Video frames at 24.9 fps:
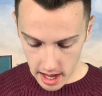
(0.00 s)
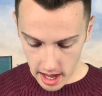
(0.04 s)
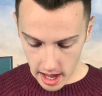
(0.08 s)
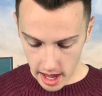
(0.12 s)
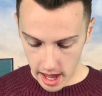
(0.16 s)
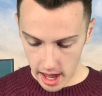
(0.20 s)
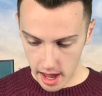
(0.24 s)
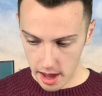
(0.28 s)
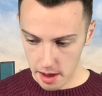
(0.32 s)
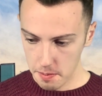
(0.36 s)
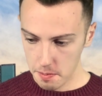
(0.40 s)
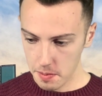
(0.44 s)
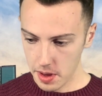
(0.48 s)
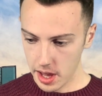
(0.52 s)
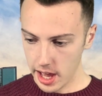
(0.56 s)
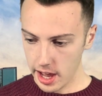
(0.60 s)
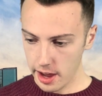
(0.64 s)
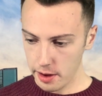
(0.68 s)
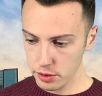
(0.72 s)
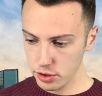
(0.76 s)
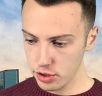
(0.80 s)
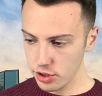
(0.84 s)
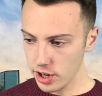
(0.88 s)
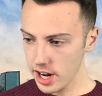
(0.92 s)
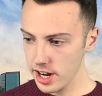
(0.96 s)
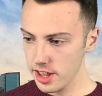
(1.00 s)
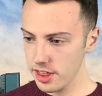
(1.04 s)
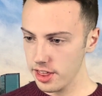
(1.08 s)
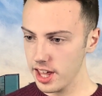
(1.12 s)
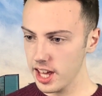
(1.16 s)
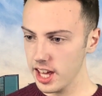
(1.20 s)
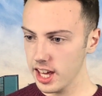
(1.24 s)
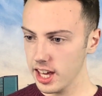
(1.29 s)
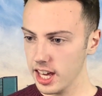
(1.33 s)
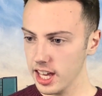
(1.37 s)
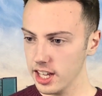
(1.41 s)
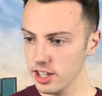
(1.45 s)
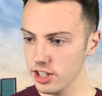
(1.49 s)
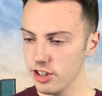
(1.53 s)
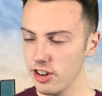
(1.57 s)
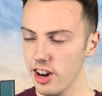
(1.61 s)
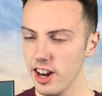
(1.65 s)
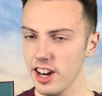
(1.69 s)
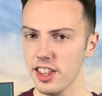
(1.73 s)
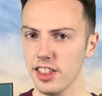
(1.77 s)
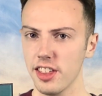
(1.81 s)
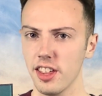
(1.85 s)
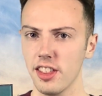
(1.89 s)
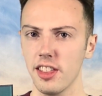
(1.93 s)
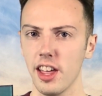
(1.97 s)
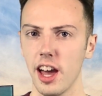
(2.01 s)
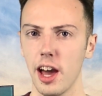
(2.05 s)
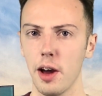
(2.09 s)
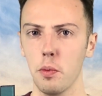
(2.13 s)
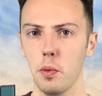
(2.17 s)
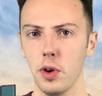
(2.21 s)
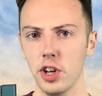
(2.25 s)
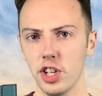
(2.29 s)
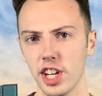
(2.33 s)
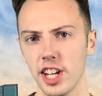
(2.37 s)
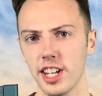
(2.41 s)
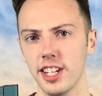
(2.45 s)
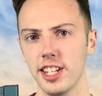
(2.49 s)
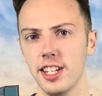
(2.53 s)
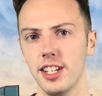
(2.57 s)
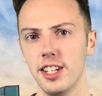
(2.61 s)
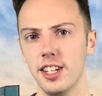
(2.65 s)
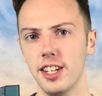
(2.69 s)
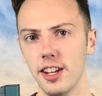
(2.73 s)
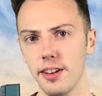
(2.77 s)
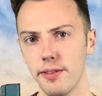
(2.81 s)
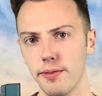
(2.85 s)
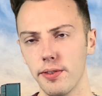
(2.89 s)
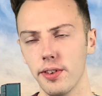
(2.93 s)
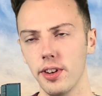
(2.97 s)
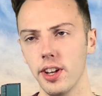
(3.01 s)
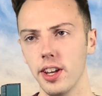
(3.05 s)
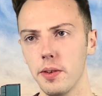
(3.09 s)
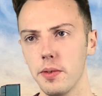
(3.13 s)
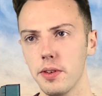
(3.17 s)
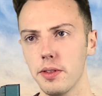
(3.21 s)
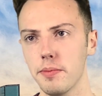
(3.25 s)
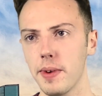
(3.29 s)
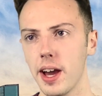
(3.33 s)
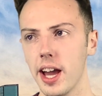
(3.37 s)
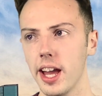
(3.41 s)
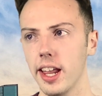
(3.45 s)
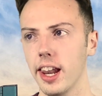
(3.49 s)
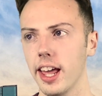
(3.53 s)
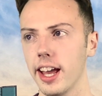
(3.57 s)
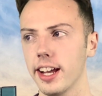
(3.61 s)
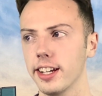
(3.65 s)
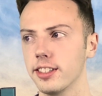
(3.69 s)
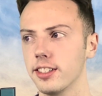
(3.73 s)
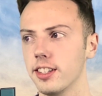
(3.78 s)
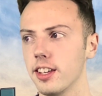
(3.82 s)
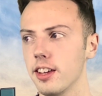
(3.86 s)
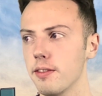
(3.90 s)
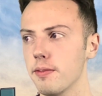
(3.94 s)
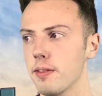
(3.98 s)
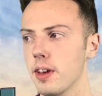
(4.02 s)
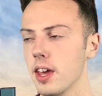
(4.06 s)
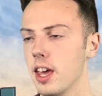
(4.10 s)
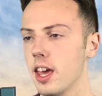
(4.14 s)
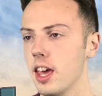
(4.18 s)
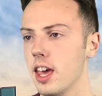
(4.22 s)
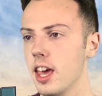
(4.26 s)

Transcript: I was trying to think, is there anything that I wish I did differently with my elective?